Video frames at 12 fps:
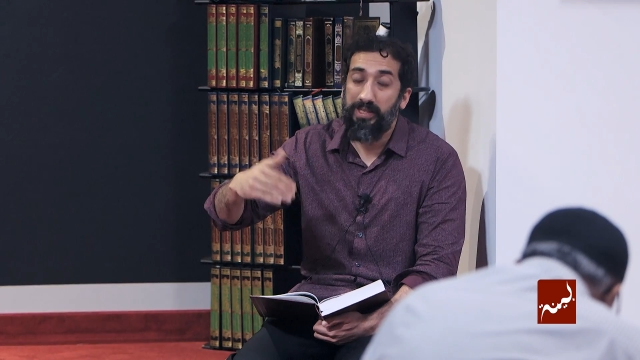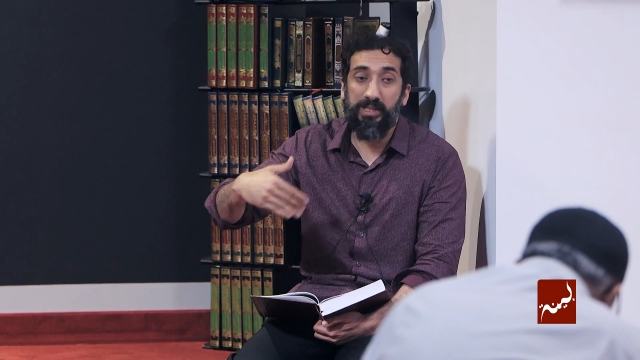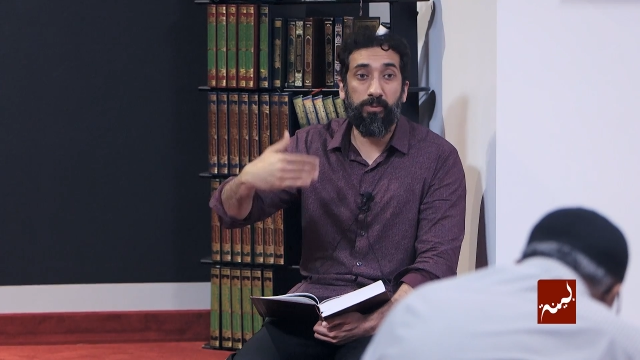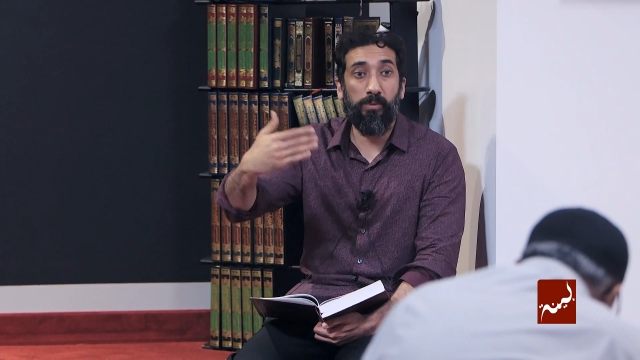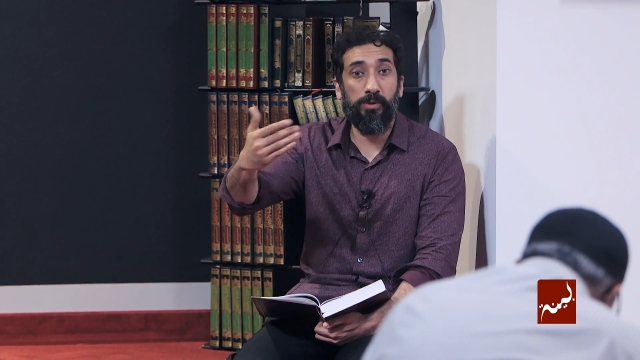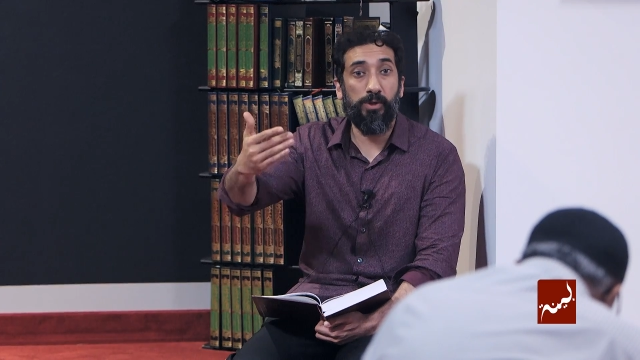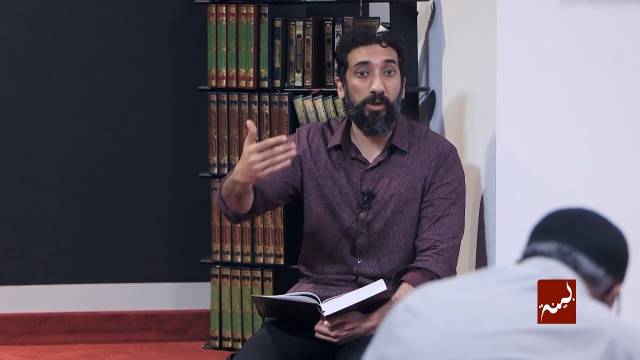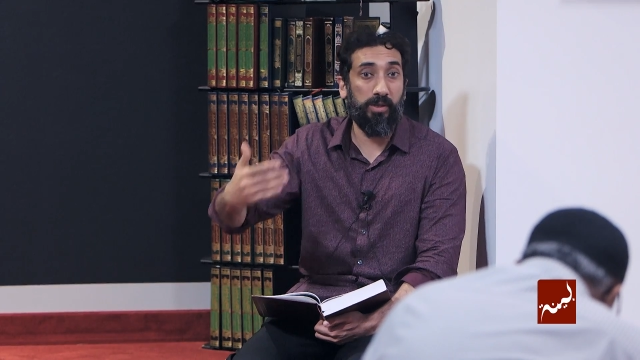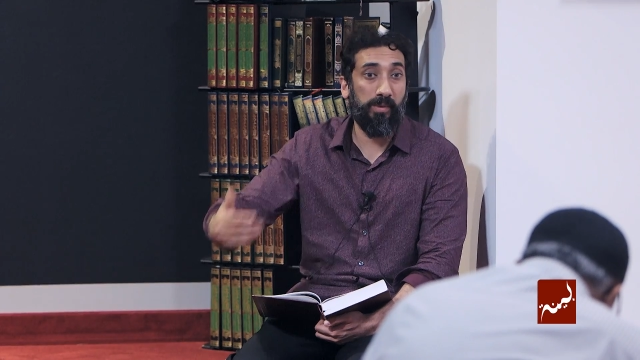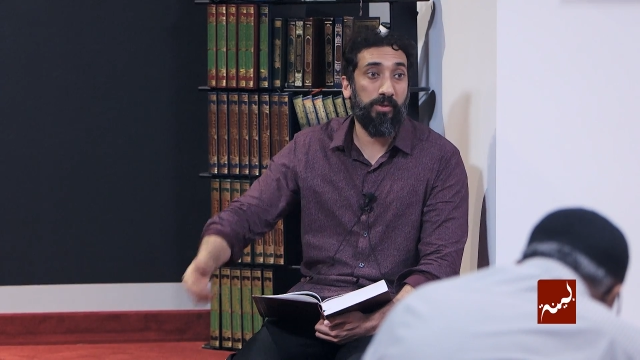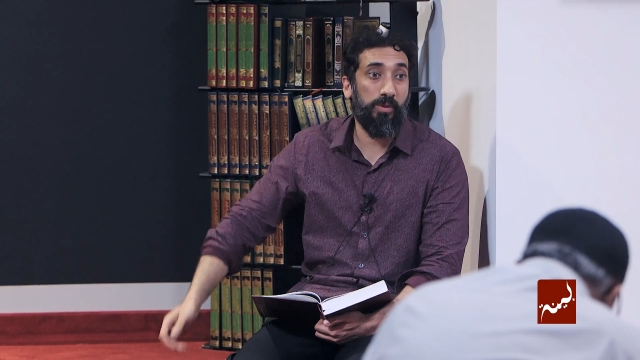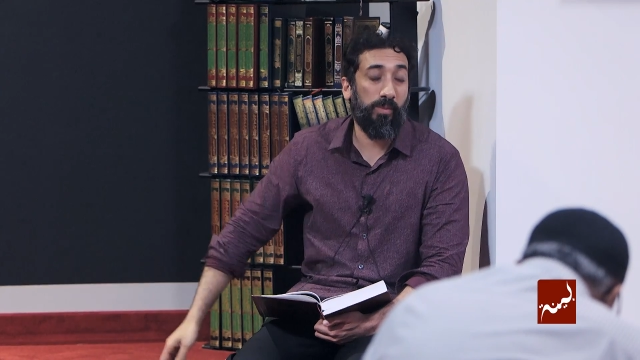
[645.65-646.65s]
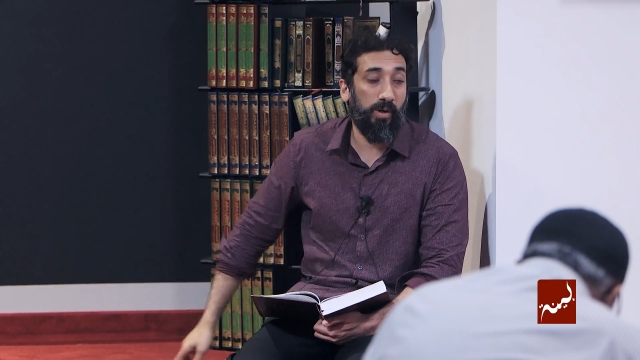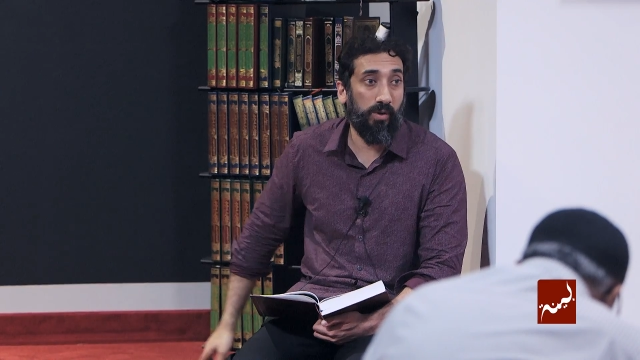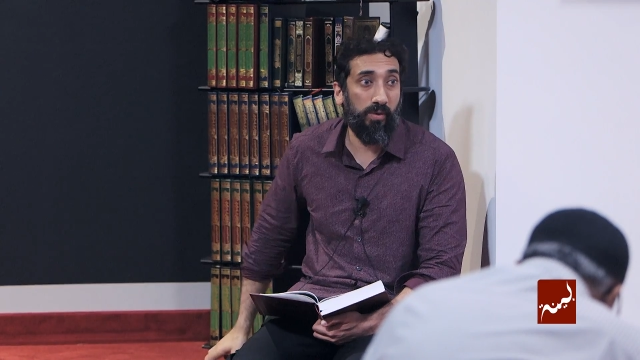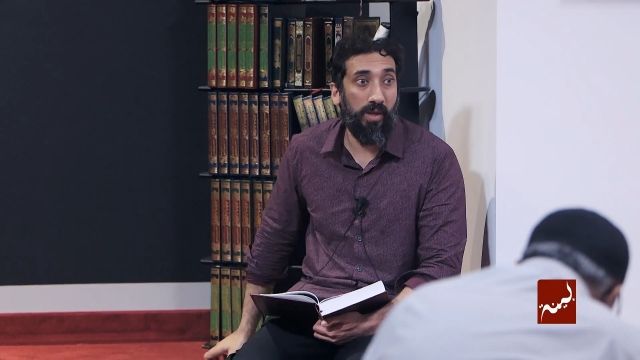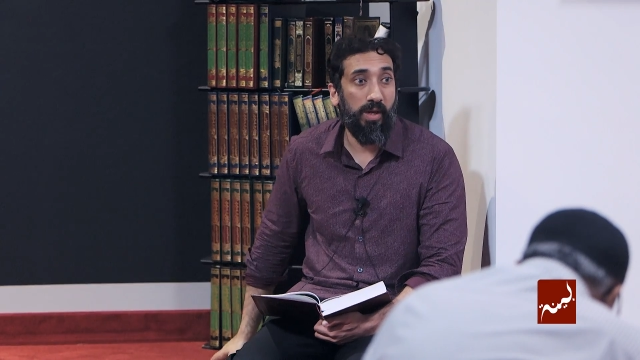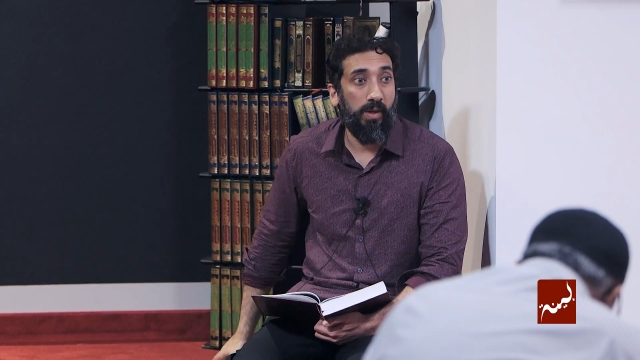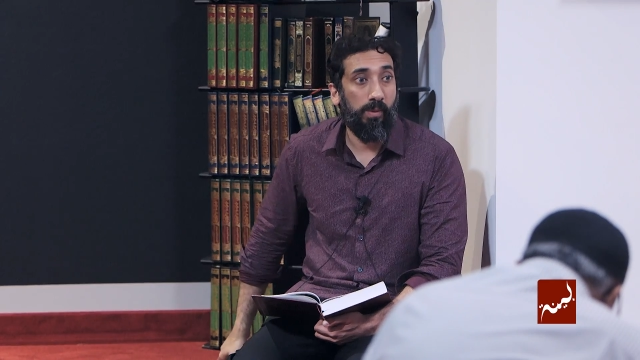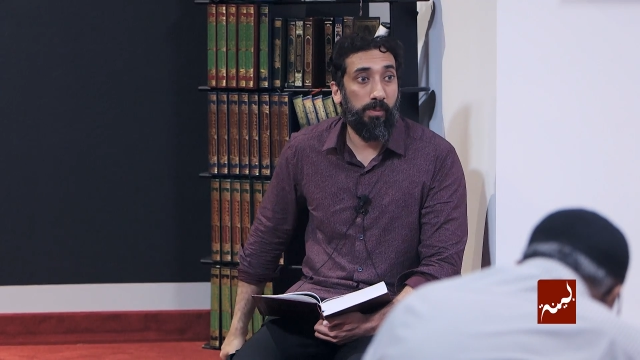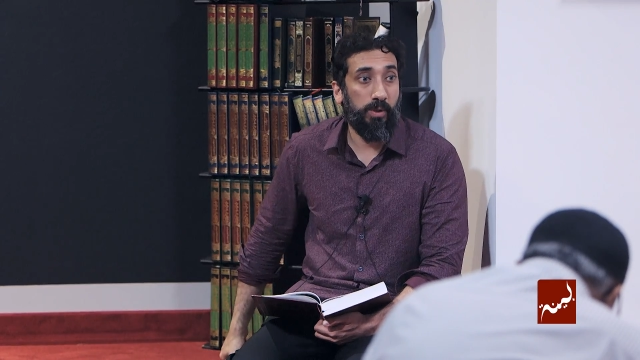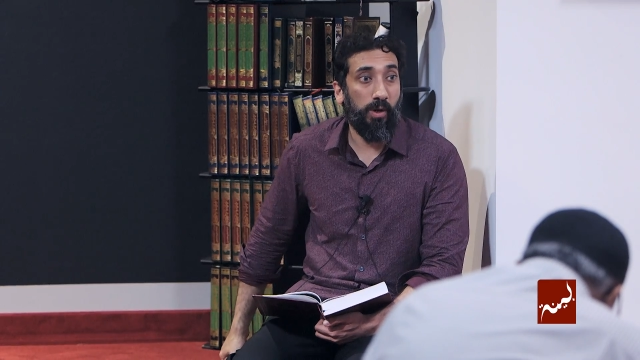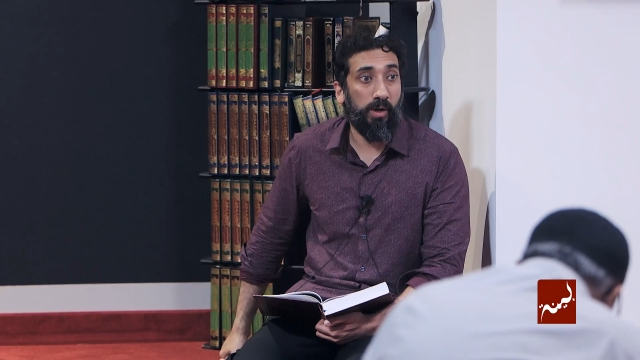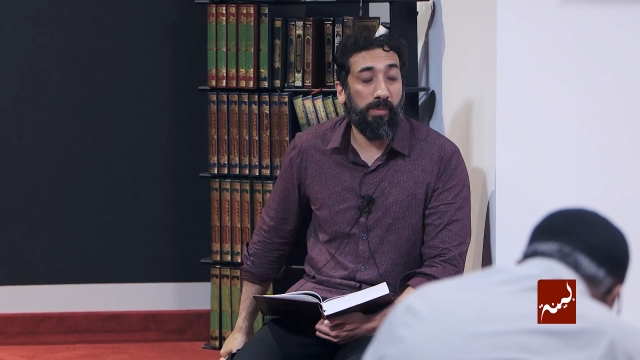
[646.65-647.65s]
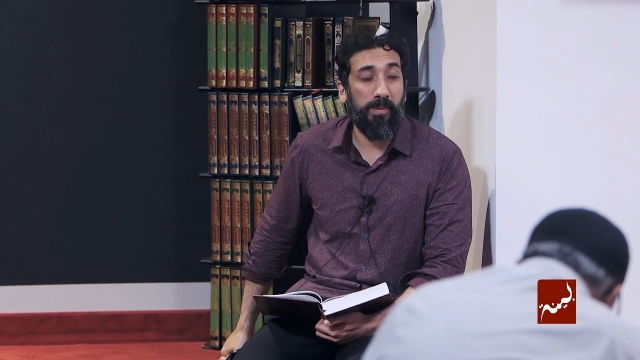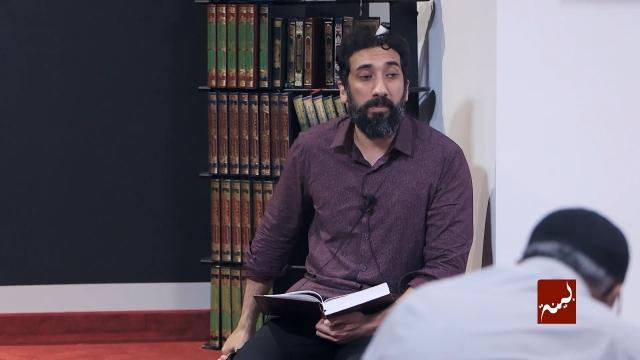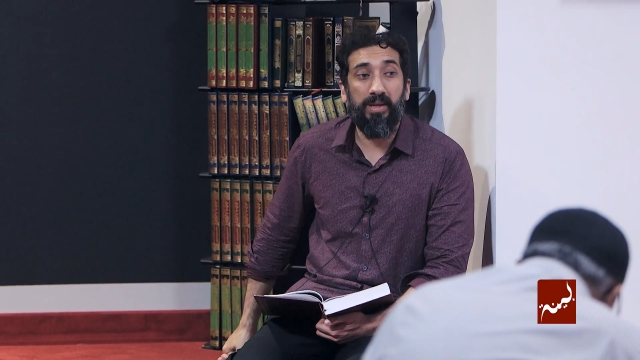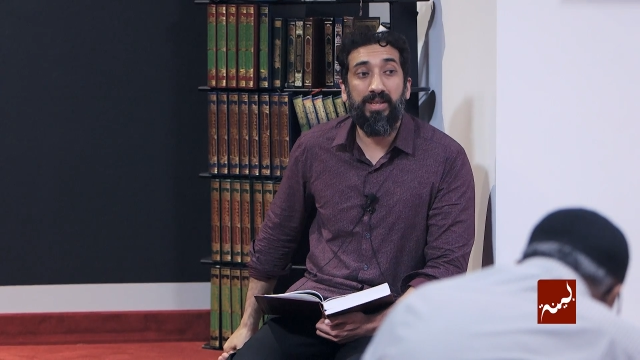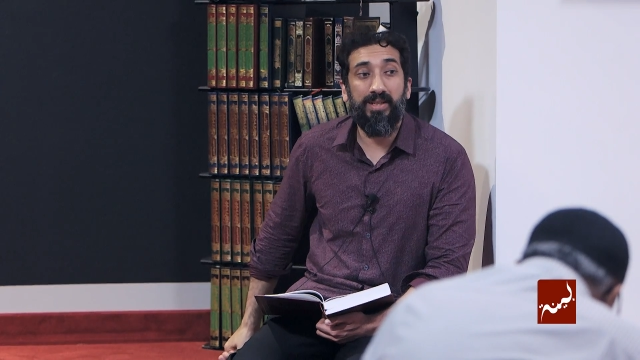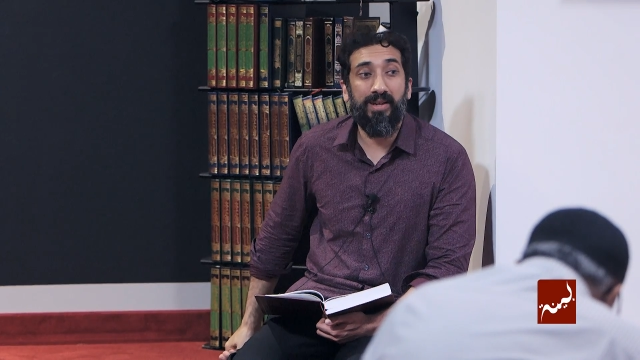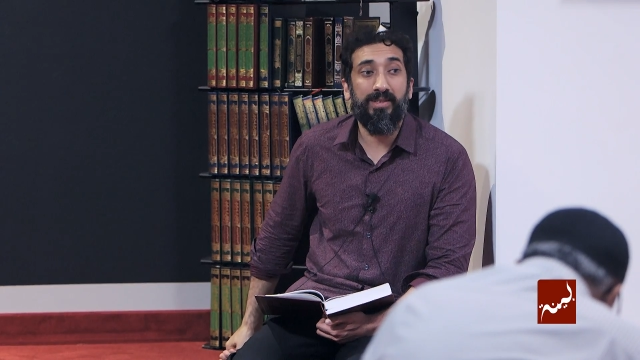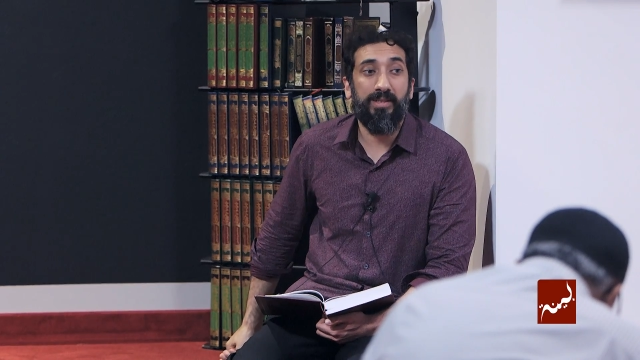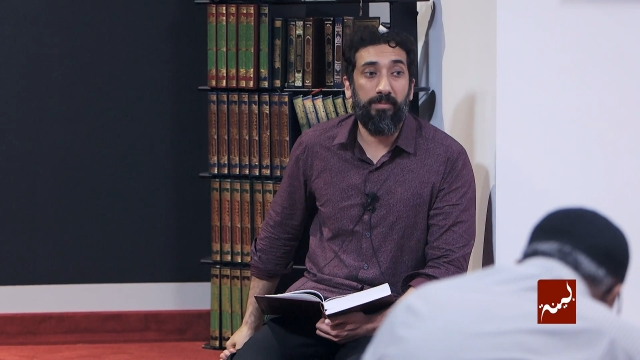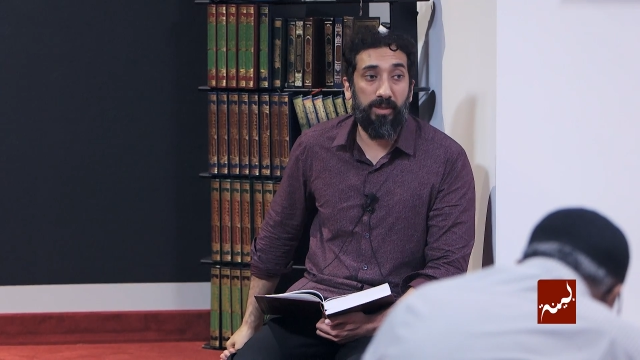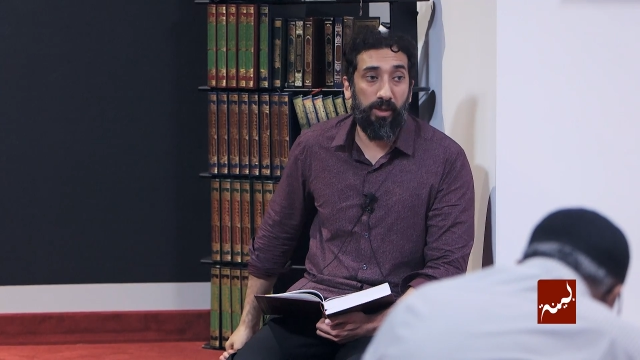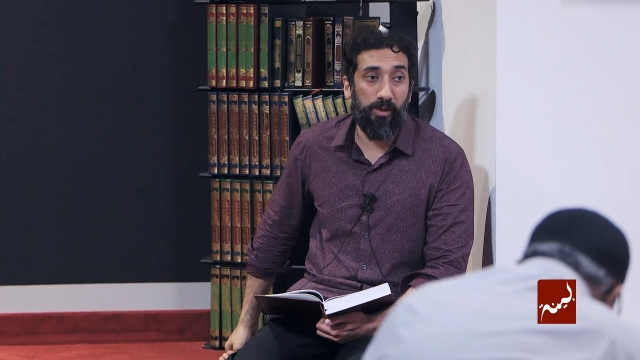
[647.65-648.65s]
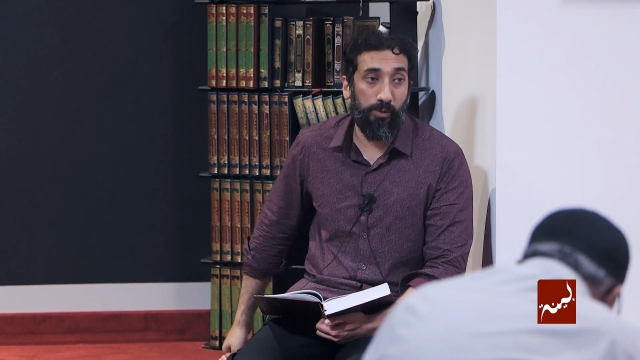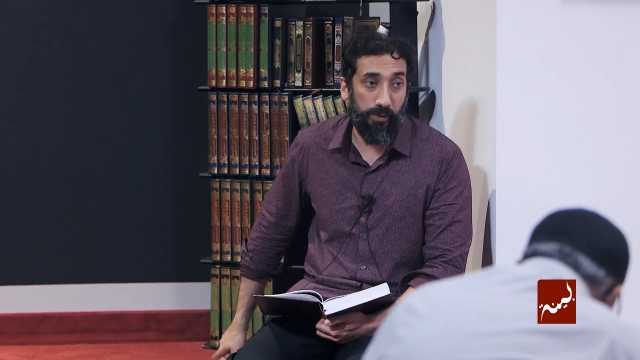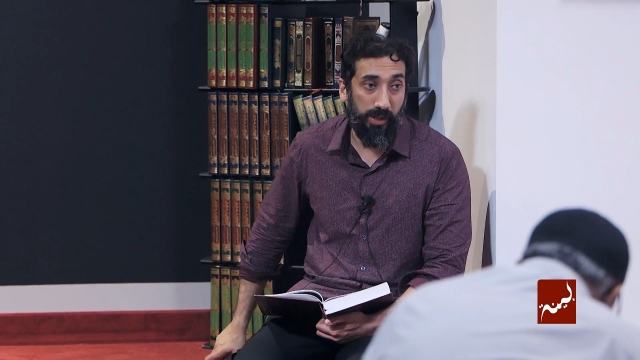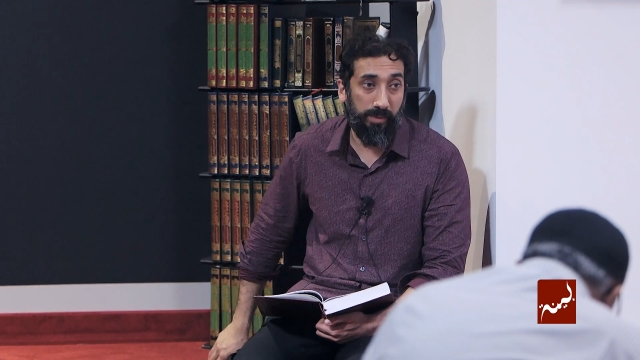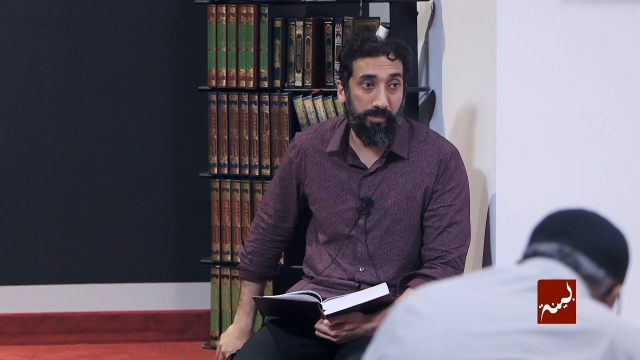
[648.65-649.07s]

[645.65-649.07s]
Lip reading: and that's what we'll talk about tomorrow when we talk about Bayyinah min al-huda.